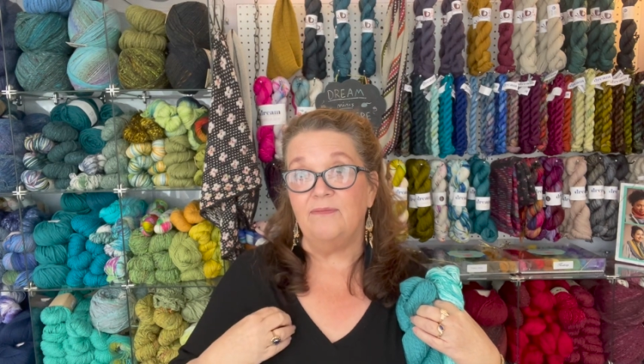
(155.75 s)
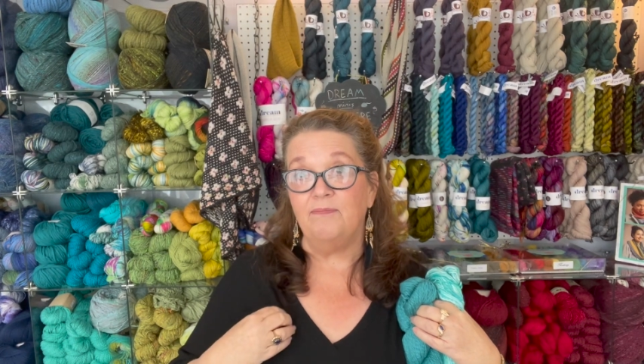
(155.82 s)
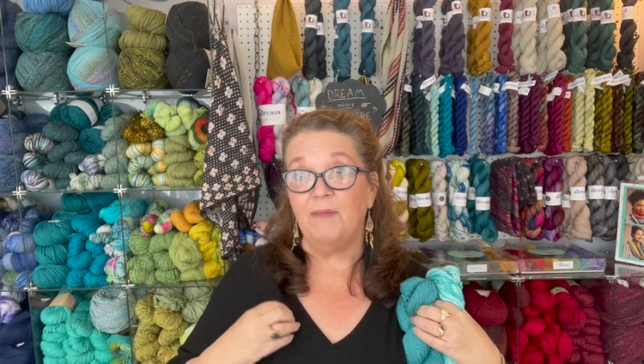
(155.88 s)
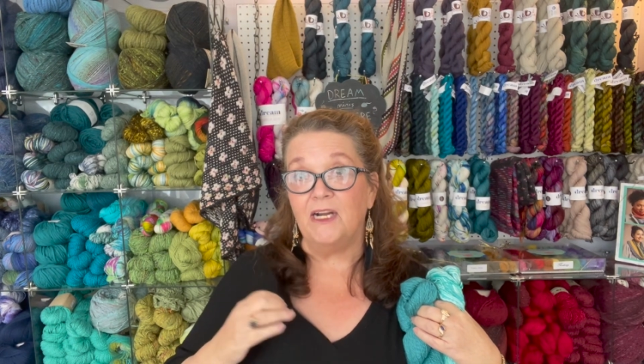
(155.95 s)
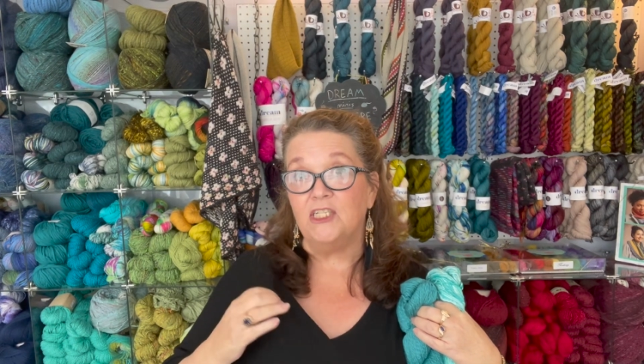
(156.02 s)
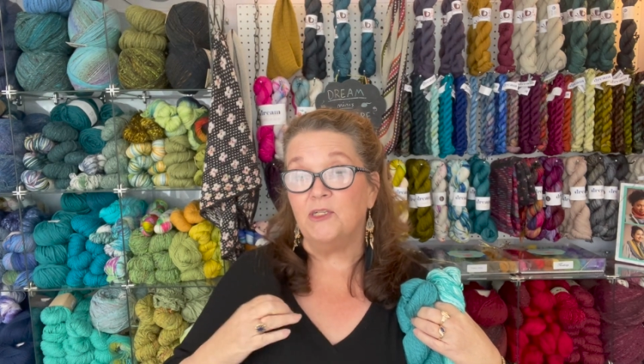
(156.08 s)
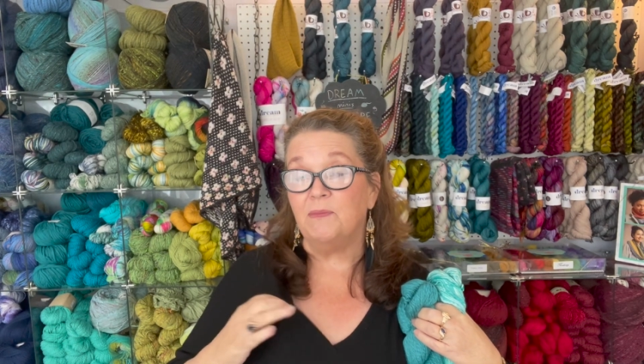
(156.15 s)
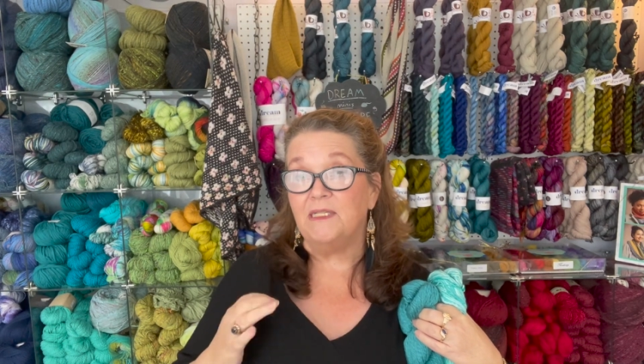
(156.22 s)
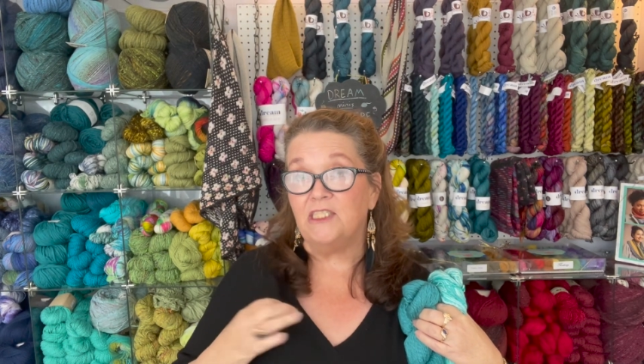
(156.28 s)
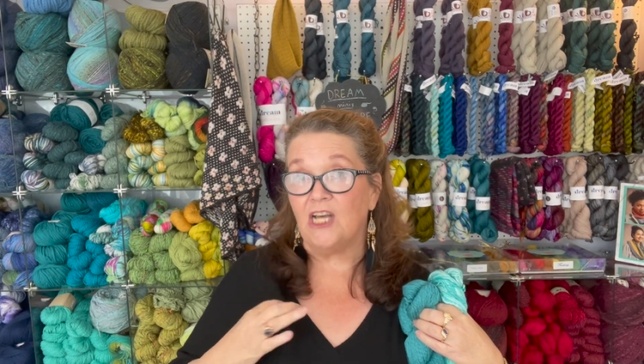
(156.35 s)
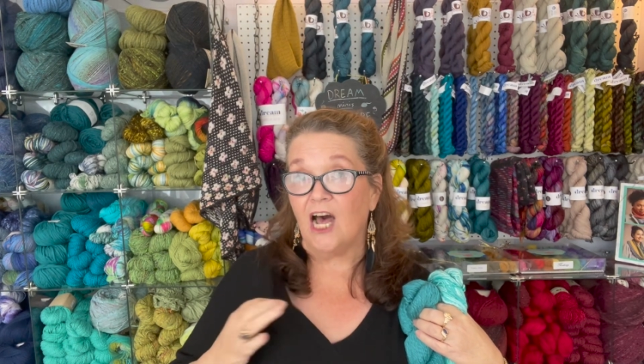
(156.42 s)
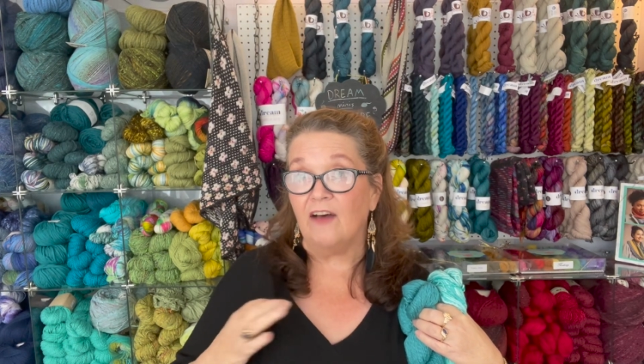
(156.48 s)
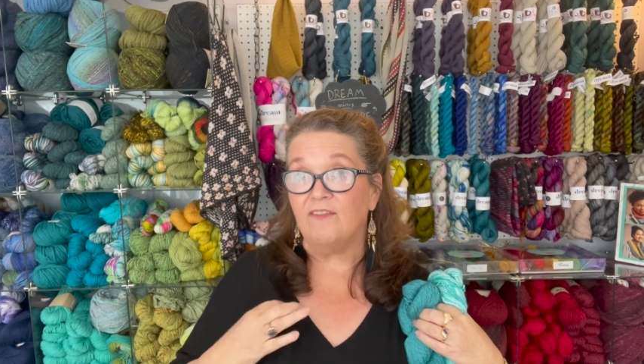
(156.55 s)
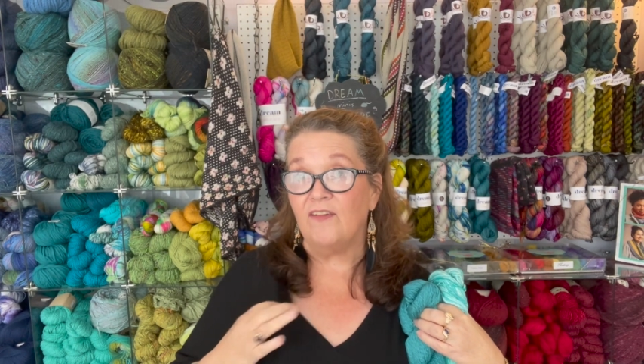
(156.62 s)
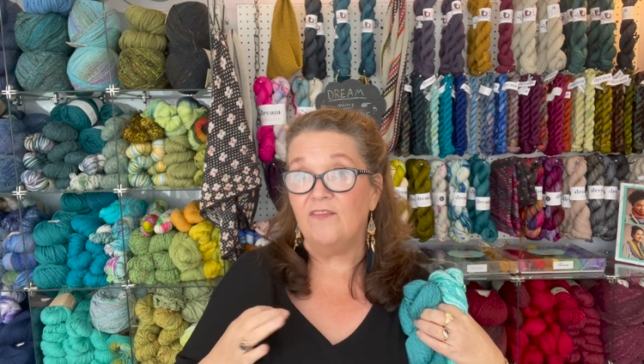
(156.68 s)
measurements
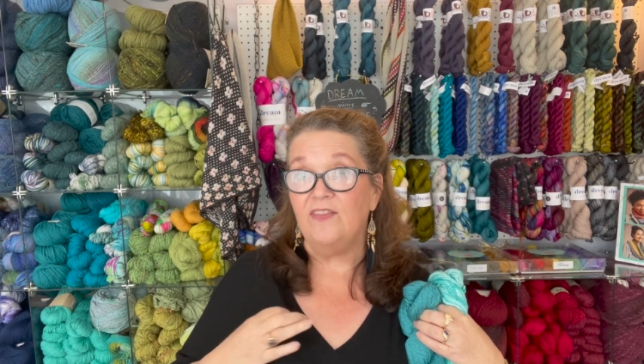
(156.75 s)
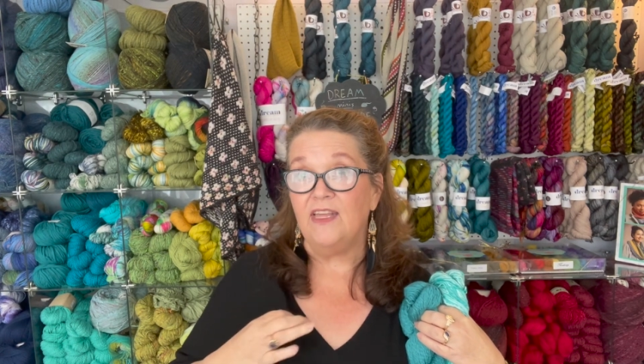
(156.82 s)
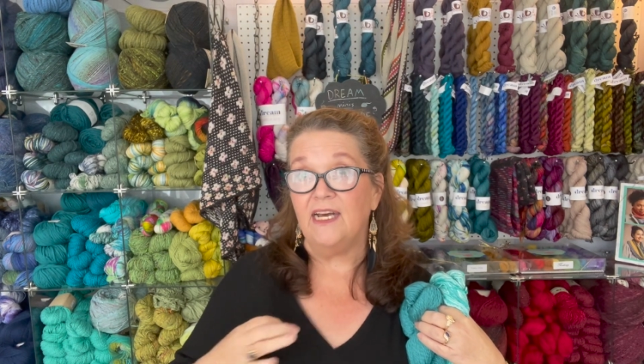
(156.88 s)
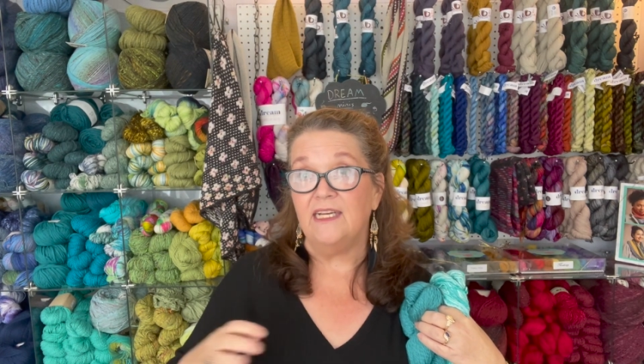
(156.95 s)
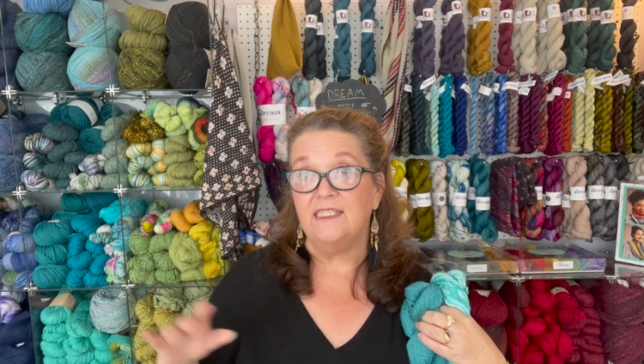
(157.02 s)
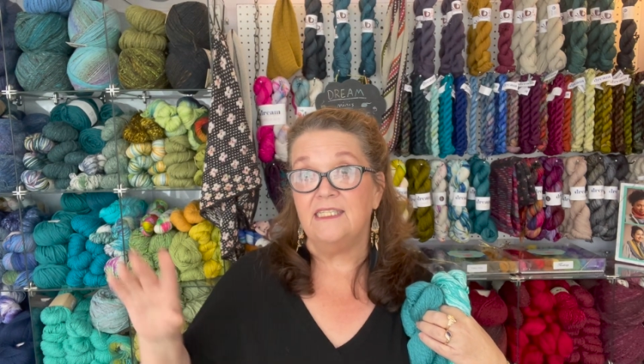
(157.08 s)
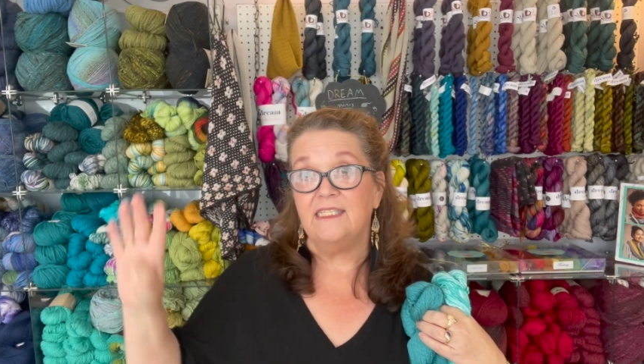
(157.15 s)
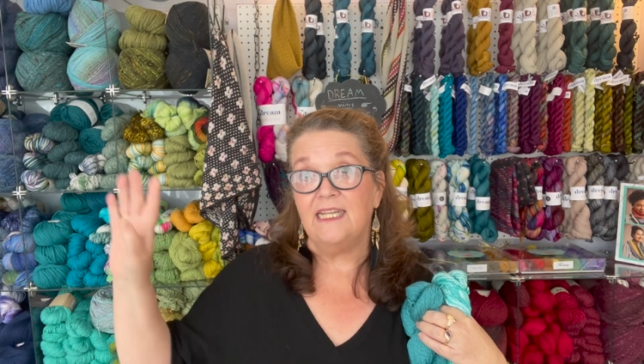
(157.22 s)
off of this